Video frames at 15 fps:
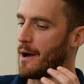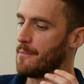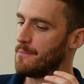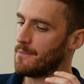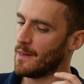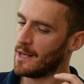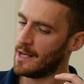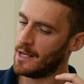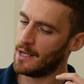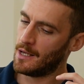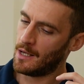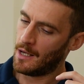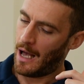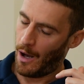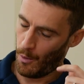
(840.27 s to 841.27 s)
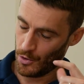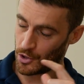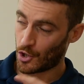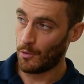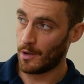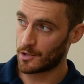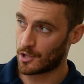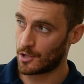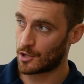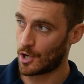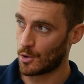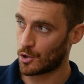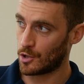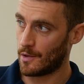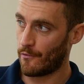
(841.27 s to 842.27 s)
I want to come on to the
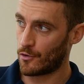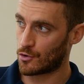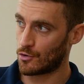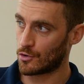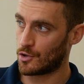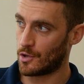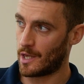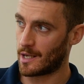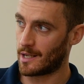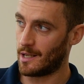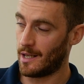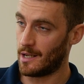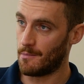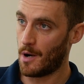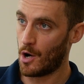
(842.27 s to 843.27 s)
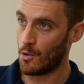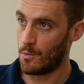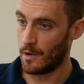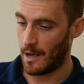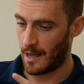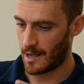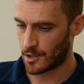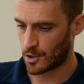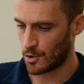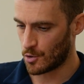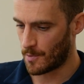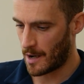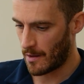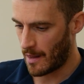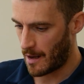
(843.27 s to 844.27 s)
social infrastructure thing in a moment. I'll ask you
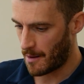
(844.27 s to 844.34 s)
about